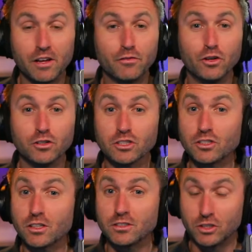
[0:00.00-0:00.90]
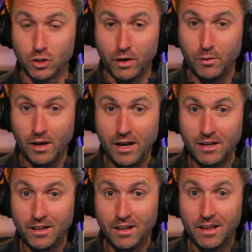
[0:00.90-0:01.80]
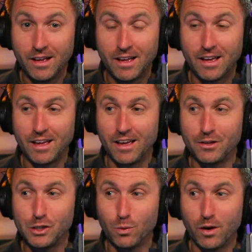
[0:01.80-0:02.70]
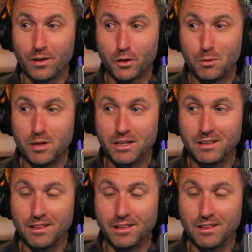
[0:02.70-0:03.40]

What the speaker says: If you're just looking to joyride and you want a little bit